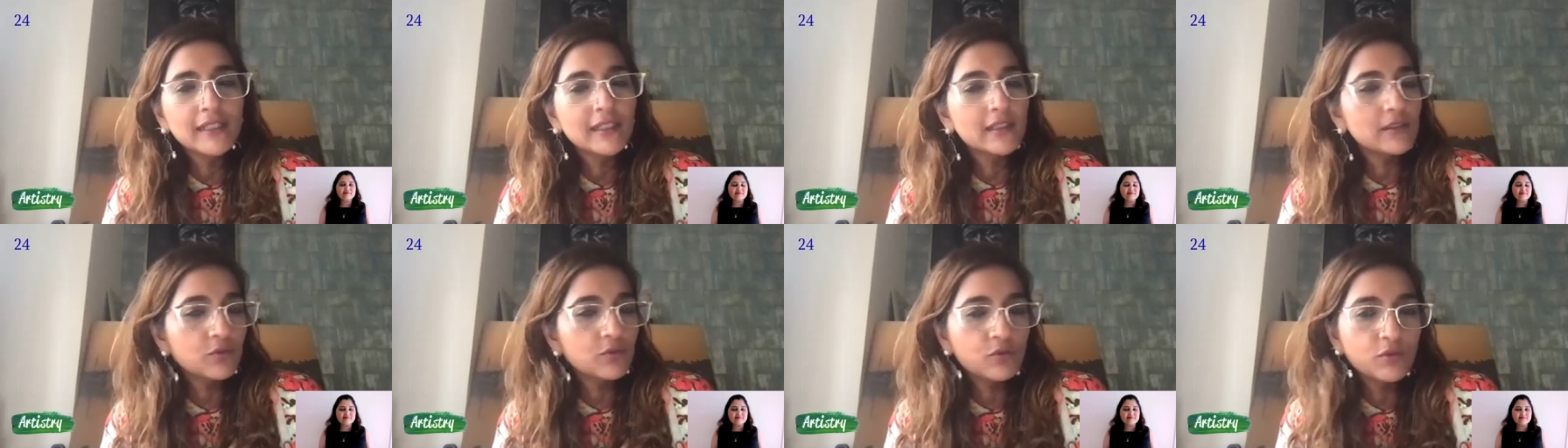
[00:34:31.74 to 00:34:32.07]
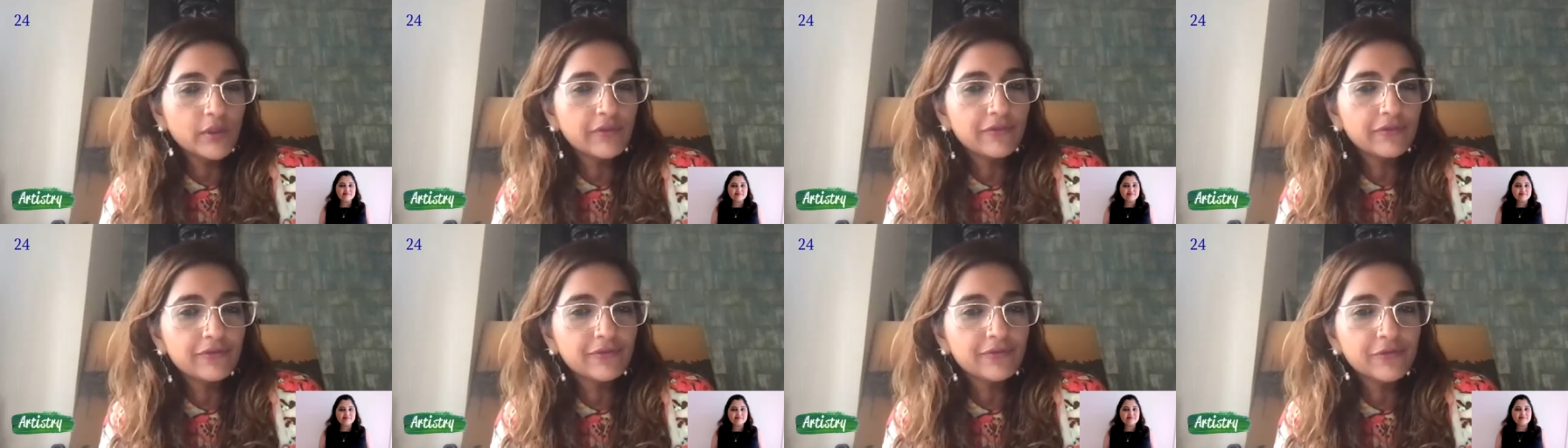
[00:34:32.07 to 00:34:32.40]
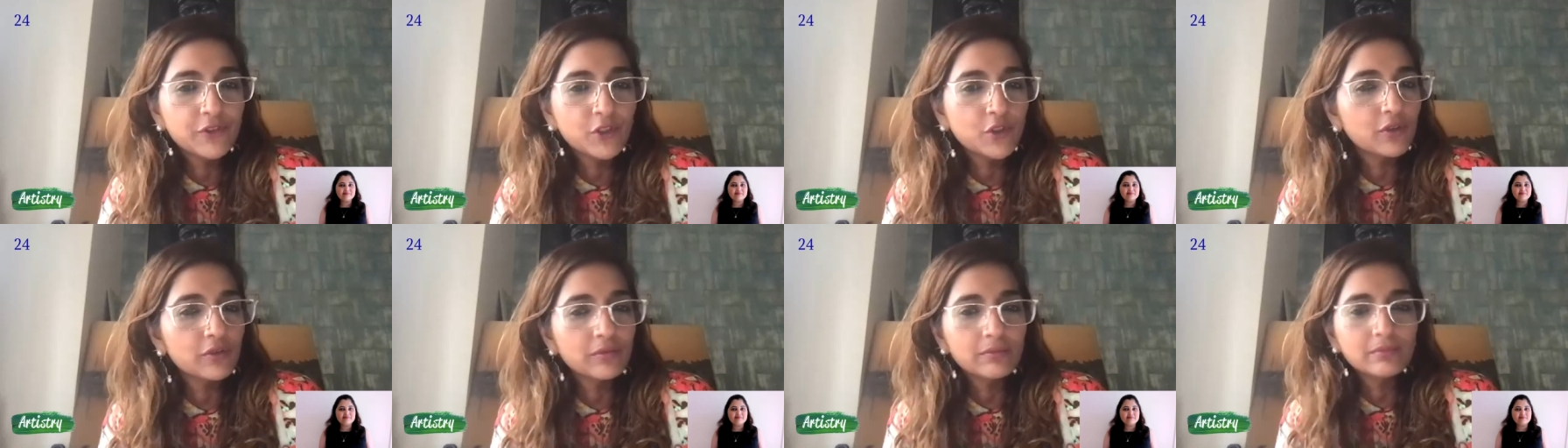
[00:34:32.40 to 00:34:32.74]
and who have,
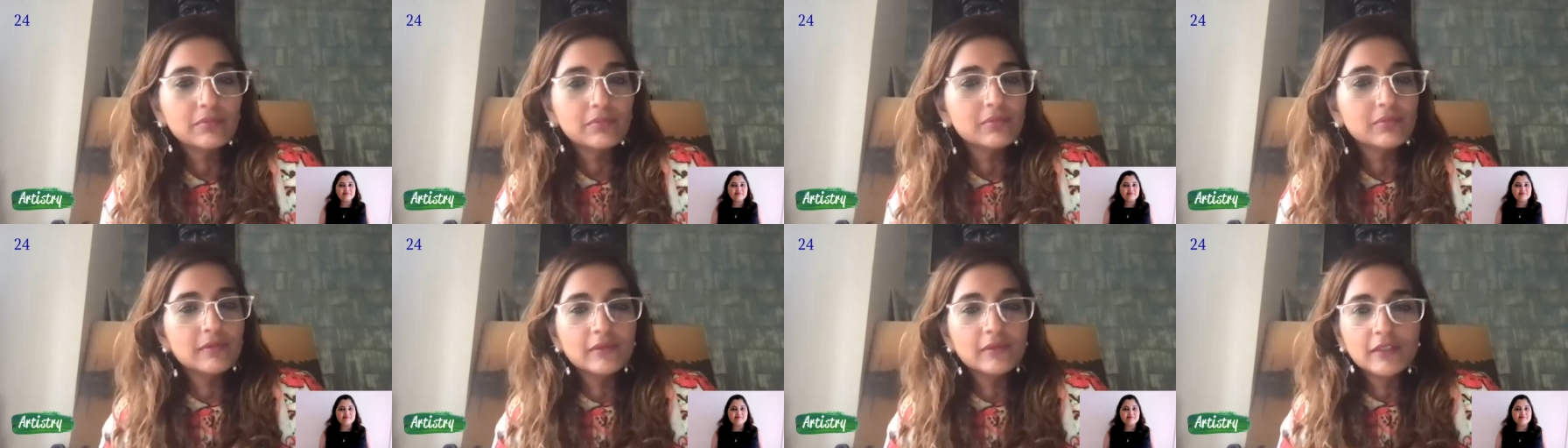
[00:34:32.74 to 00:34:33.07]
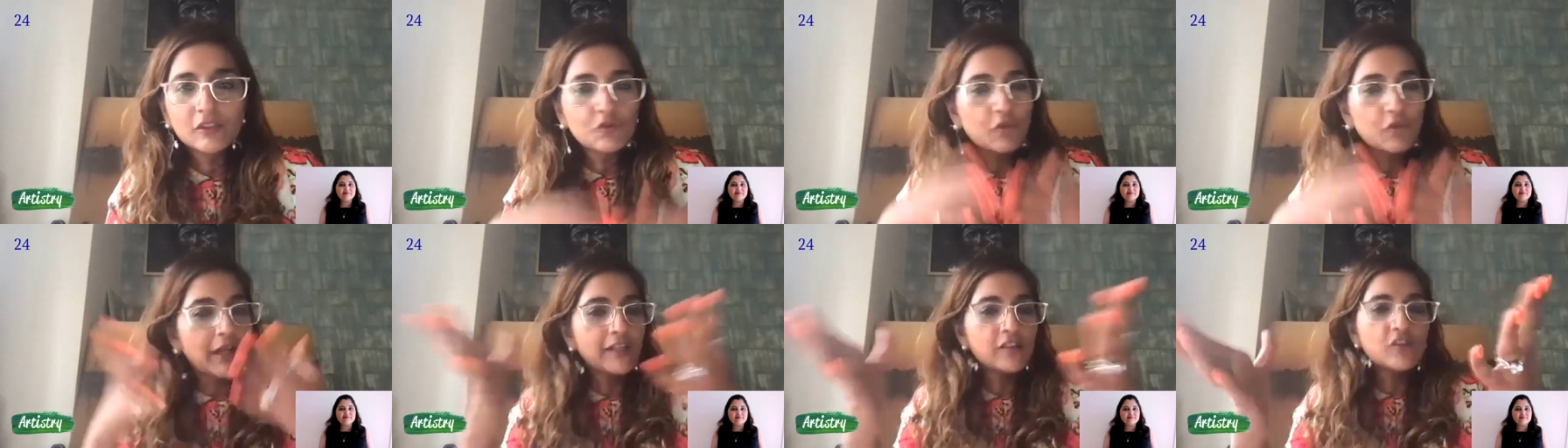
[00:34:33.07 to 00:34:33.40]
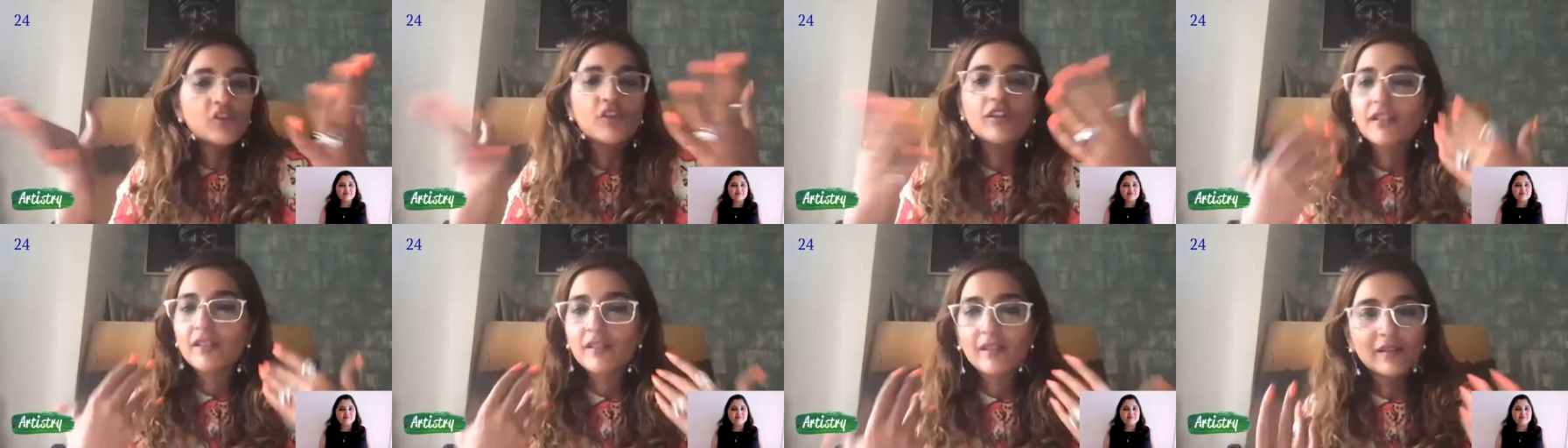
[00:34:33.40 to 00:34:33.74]
you know,
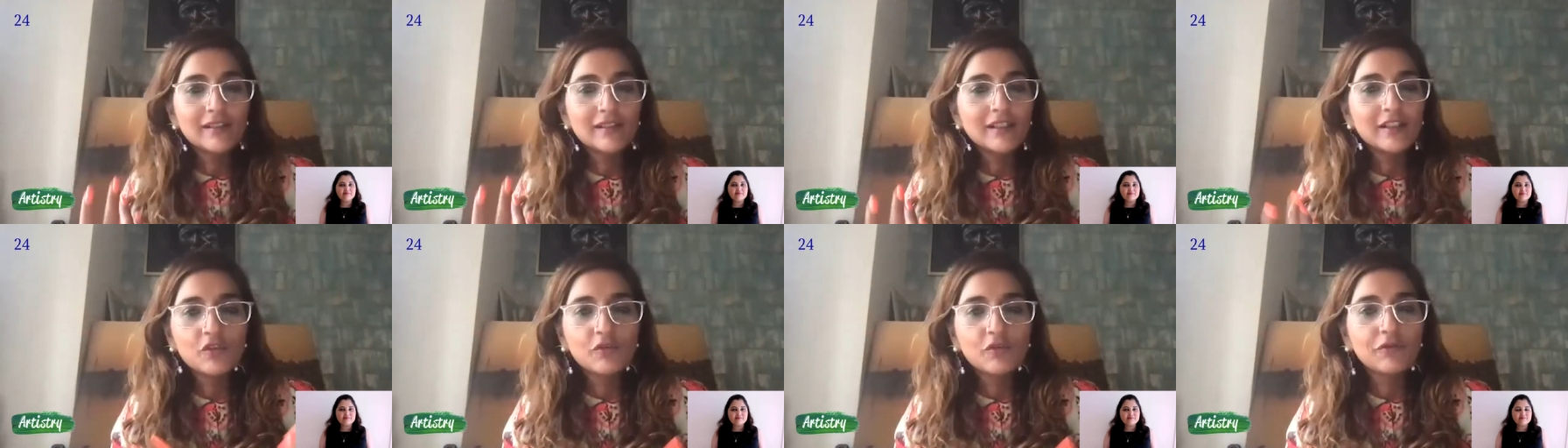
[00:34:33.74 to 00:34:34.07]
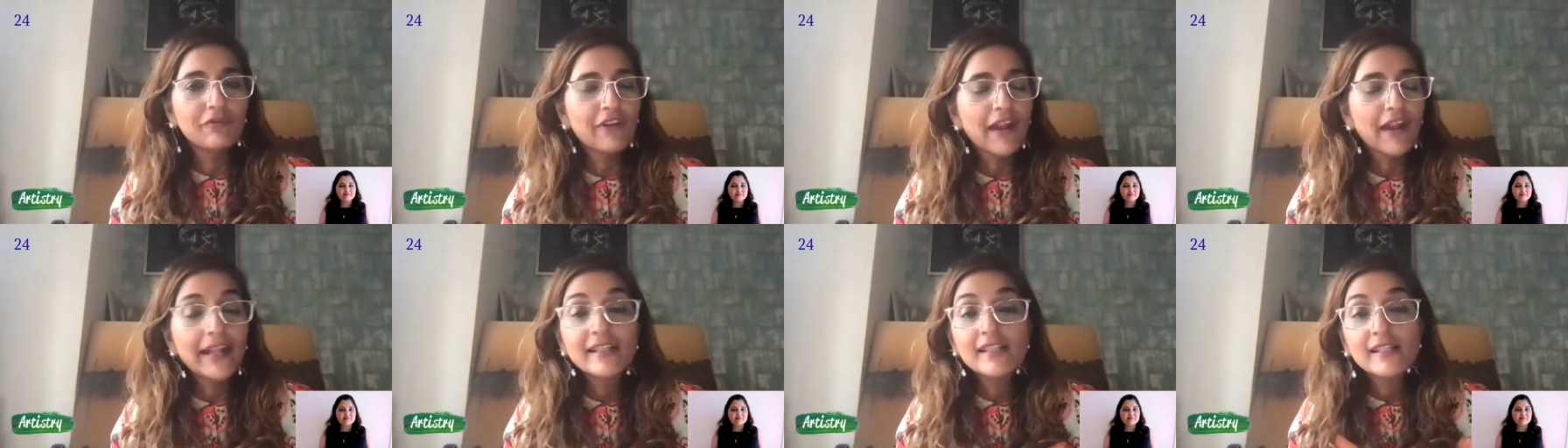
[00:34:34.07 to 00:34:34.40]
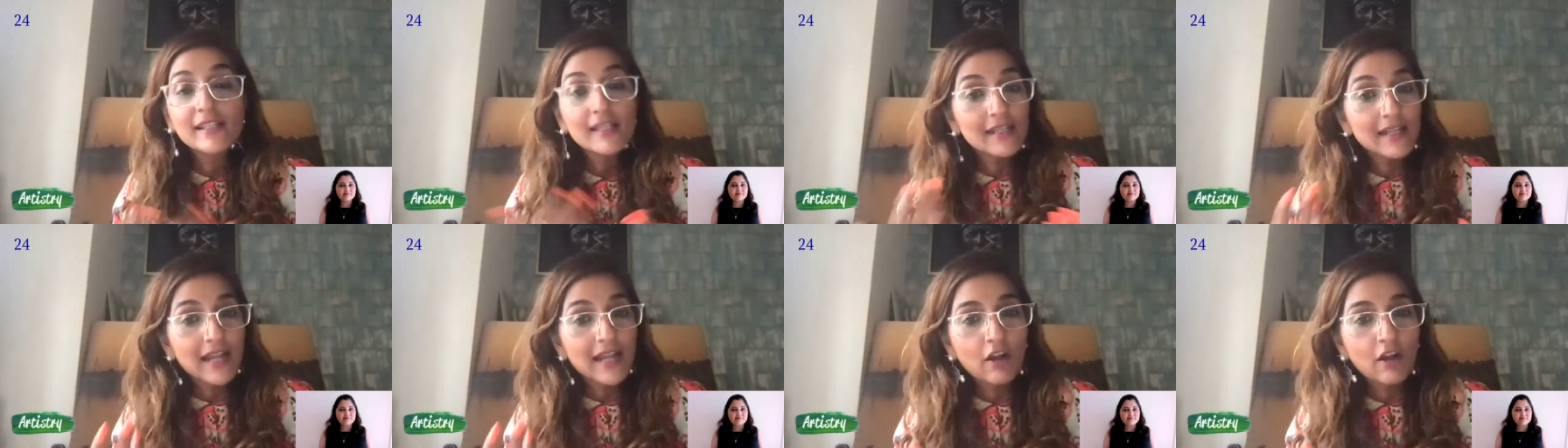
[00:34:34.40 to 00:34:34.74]
strangers turned into friends
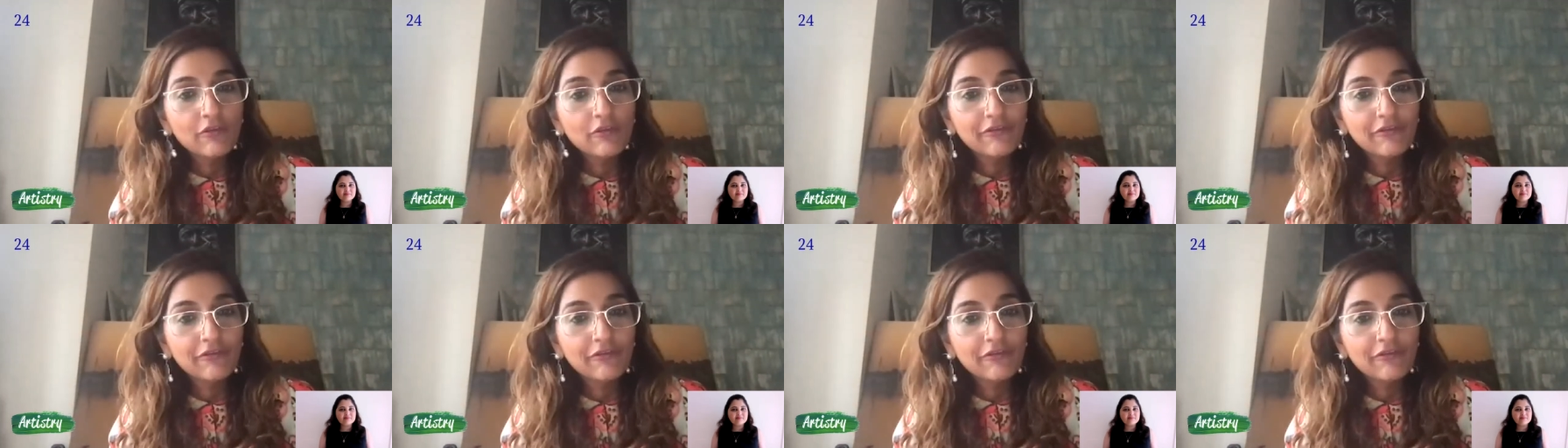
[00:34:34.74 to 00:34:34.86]
and now